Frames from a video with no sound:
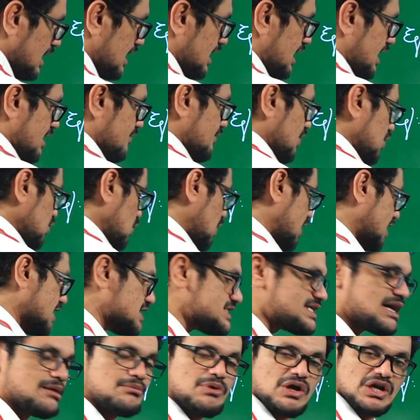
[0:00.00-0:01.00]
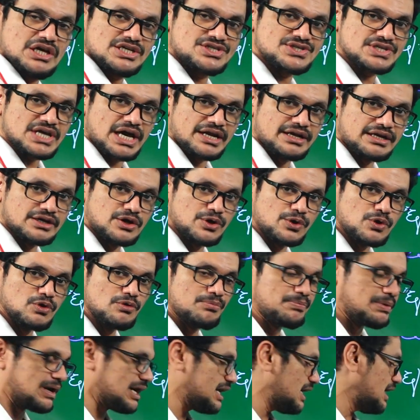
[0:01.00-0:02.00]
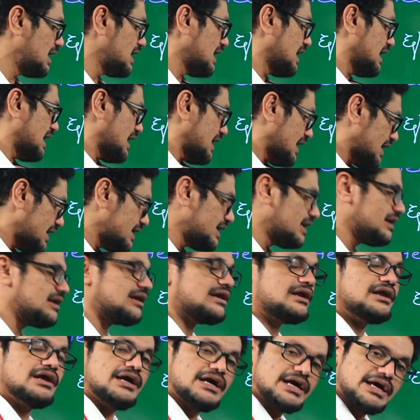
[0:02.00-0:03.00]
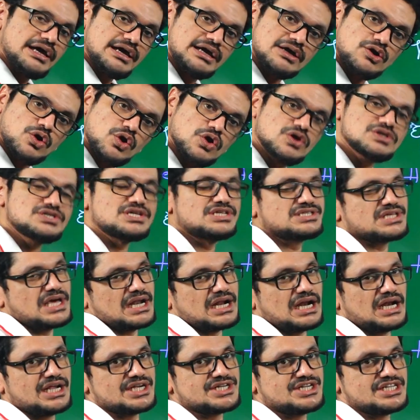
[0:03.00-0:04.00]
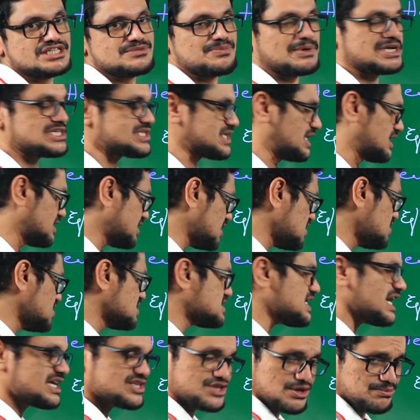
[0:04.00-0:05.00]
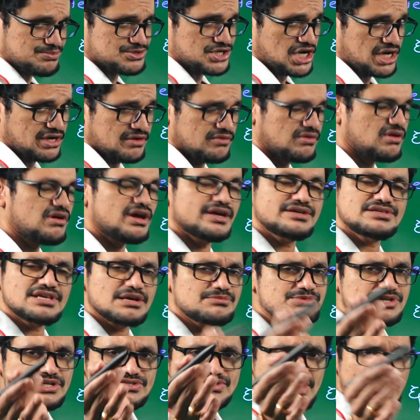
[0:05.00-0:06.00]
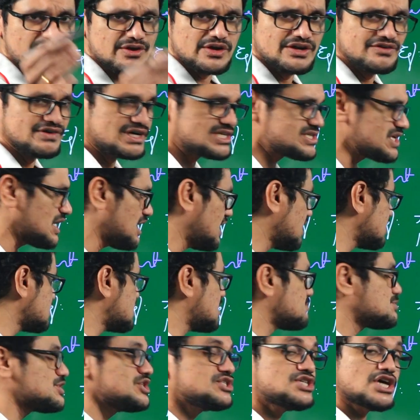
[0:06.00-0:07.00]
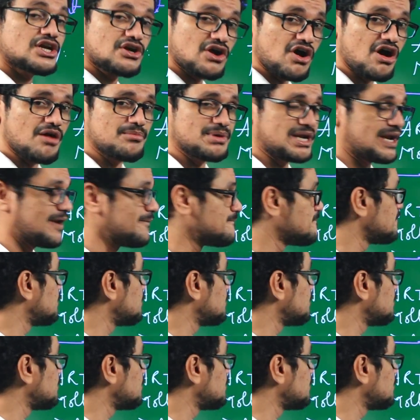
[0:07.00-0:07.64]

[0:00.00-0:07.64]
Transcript: Even though it is a molluscan group, here closed circulation is present. This is exception. Exceptions are universal, exceptions are common.